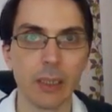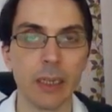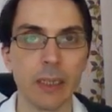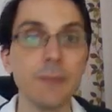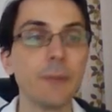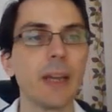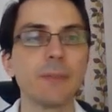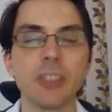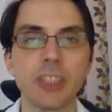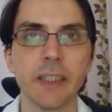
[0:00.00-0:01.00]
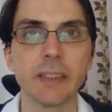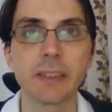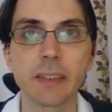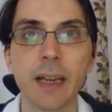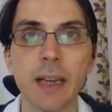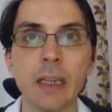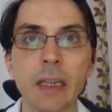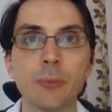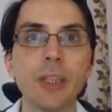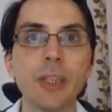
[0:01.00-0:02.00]
Uh, if you have the chance, I
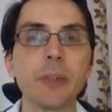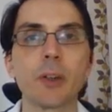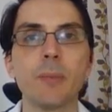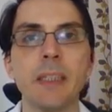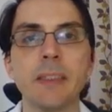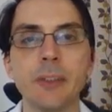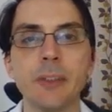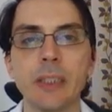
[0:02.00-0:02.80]
really recommend that you